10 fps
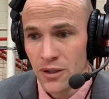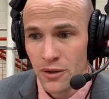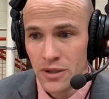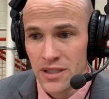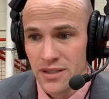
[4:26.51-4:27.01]

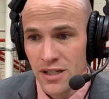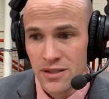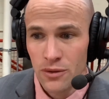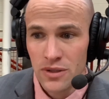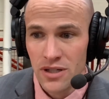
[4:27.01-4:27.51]
he's
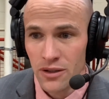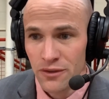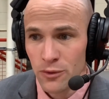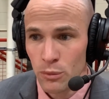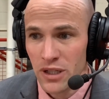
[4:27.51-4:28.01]
always hungry
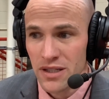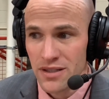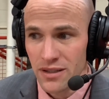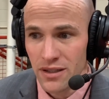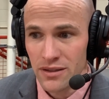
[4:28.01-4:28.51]
for minutes,
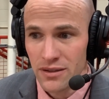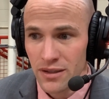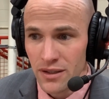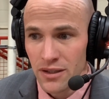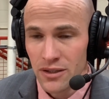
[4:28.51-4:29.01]
and
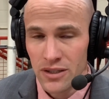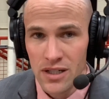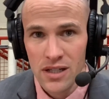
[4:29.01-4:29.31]
he,